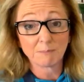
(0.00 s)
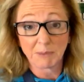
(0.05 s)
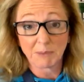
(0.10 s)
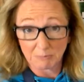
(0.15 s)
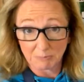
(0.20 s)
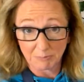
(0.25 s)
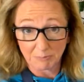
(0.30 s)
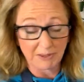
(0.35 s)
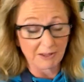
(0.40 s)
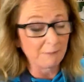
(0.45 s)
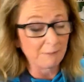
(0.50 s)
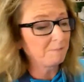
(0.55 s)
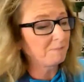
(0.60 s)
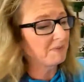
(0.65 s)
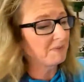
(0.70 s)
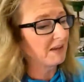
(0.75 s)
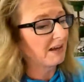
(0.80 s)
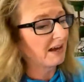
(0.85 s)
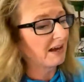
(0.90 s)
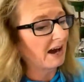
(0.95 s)
paper plate,
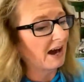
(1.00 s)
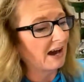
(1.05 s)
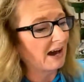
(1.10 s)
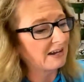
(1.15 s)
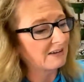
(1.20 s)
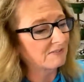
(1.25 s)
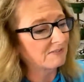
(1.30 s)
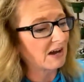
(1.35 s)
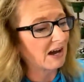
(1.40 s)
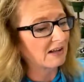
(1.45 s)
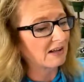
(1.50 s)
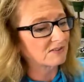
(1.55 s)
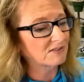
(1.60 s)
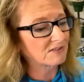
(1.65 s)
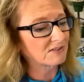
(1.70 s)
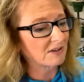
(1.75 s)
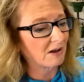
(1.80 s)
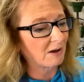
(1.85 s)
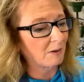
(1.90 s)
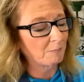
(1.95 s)
I have got
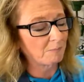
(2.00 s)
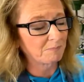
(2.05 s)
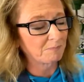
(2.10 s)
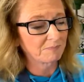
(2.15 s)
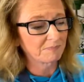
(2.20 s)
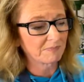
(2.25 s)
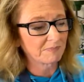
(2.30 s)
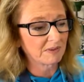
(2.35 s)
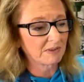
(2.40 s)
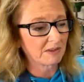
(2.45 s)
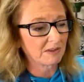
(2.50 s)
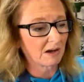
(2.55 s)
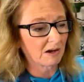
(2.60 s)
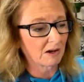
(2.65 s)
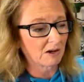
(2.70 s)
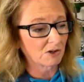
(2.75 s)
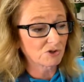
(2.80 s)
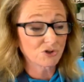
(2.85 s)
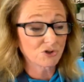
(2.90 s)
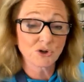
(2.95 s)
some
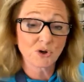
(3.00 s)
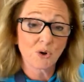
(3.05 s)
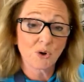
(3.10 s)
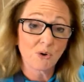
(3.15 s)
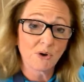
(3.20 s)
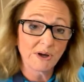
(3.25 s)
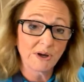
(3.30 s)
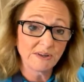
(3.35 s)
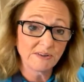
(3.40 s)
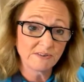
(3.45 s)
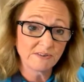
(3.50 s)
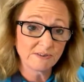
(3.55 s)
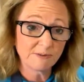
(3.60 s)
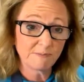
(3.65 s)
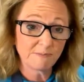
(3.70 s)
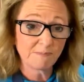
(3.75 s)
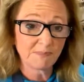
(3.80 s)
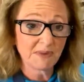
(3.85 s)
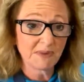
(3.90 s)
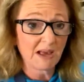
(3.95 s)

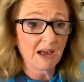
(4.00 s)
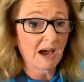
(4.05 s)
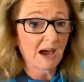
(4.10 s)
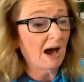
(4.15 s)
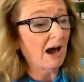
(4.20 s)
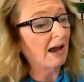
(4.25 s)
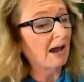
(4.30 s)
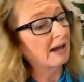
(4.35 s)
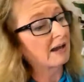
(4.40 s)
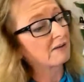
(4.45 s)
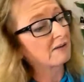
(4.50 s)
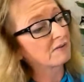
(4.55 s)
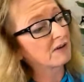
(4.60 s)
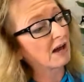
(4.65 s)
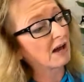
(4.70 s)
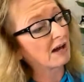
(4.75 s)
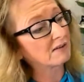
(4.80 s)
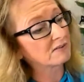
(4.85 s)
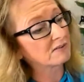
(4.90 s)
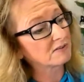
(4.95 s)
turquoise. I have
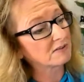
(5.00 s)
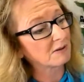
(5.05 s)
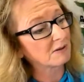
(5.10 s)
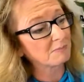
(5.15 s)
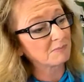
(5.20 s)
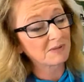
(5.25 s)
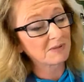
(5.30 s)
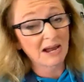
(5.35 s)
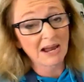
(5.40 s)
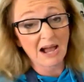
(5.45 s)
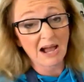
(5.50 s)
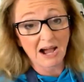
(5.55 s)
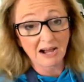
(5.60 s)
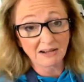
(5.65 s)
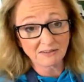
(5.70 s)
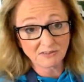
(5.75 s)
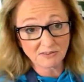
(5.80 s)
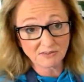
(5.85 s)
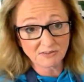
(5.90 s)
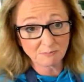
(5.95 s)
got some
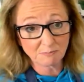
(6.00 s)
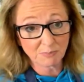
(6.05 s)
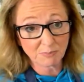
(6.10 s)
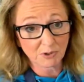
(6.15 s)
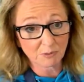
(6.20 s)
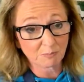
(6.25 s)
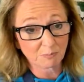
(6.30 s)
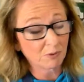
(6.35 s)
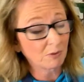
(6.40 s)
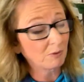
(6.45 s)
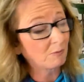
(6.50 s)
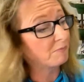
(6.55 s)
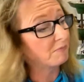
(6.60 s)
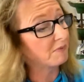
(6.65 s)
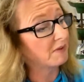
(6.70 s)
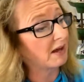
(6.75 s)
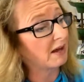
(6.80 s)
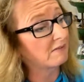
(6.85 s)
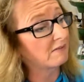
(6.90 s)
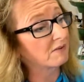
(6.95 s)
Dioxazine Purple.
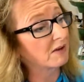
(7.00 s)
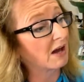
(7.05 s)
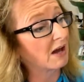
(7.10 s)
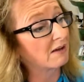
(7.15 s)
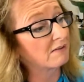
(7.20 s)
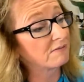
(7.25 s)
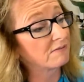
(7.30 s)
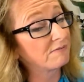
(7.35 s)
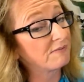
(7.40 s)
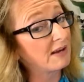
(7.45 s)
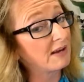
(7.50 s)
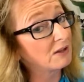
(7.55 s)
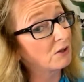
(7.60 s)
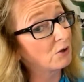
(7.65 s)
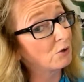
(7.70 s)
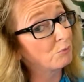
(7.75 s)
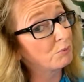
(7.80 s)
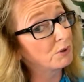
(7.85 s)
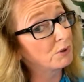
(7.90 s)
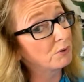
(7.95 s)
I've got
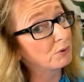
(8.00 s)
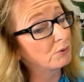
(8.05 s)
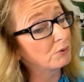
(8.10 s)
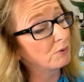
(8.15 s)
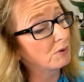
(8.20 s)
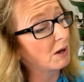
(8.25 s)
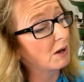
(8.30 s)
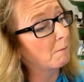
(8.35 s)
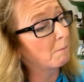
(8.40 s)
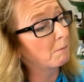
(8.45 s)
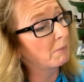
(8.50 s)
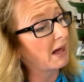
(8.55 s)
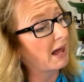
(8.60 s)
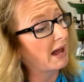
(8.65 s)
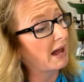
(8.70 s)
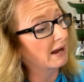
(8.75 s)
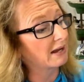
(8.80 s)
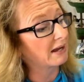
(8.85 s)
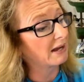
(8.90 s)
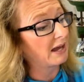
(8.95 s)
Phthalo Blue,
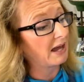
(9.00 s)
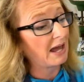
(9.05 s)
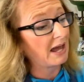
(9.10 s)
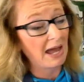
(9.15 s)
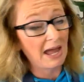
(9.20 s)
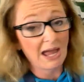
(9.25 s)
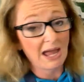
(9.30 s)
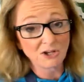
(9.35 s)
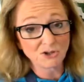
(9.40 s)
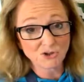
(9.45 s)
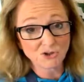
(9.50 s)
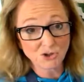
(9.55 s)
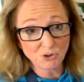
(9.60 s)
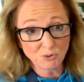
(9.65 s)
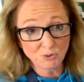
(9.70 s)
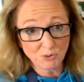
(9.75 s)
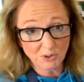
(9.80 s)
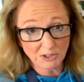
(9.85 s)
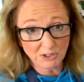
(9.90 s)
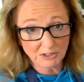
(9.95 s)
black, and
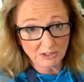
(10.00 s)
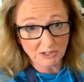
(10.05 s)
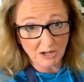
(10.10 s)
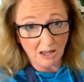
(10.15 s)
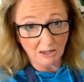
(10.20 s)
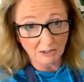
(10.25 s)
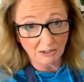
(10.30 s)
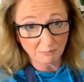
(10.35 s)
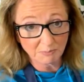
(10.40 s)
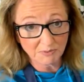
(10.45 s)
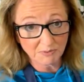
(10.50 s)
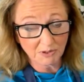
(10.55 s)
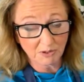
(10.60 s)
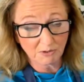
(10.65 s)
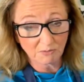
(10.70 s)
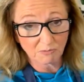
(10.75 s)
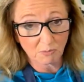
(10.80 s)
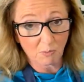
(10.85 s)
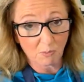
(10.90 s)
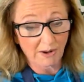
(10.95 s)
2 dollops
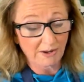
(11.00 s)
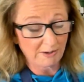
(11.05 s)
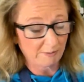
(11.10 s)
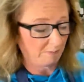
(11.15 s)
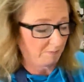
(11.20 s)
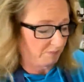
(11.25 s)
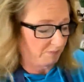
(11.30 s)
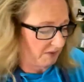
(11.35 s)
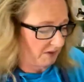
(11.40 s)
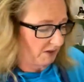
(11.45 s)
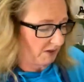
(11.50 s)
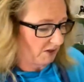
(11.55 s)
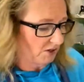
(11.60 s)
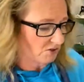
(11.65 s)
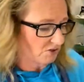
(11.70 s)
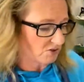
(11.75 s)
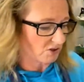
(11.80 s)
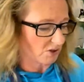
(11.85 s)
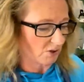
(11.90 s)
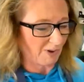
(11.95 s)
of white.
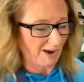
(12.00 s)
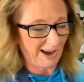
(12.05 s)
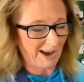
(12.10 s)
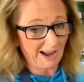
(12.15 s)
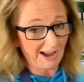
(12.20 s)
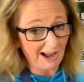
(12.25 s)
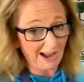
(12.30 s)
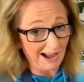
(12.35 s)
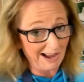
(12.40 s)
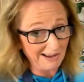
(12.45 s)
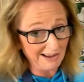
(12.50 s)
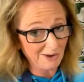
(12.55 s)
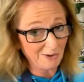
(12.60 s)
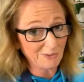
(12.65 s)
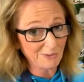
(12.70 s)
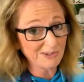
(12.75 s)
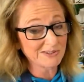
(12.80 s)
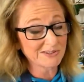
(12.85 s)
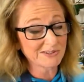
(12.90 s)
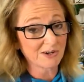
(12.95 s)
So I
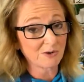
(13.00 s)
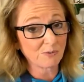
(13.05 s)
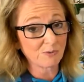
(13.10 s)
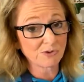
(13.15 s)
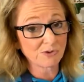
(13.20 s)
always start